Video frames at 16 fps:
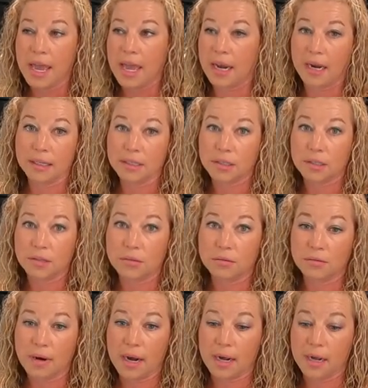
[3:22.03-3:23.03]
And I
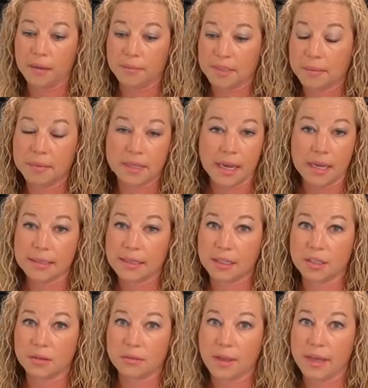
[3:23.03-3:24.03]
do, um, some days
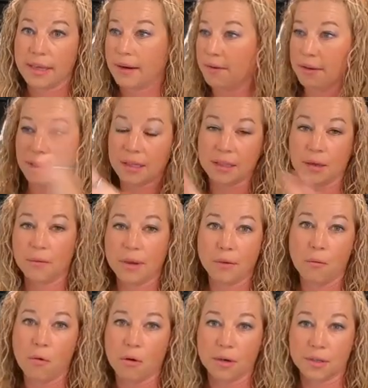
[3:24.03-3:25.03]
I do like everything that
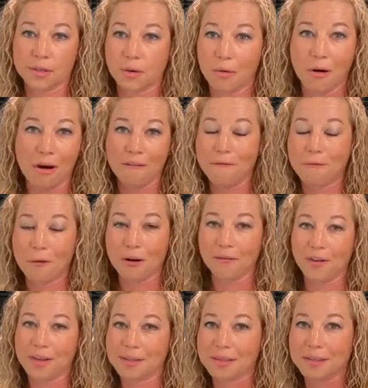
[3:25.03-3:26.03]
we wore. So all four
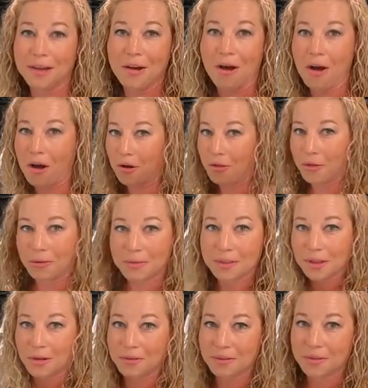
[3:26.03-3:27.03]
of us, all those
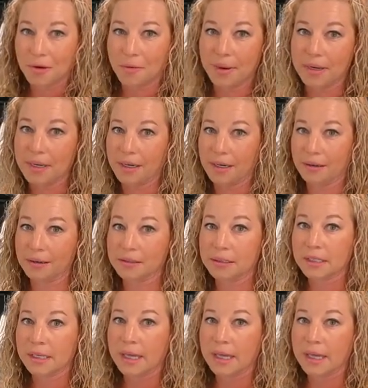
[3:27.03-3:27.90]
clothes go in here.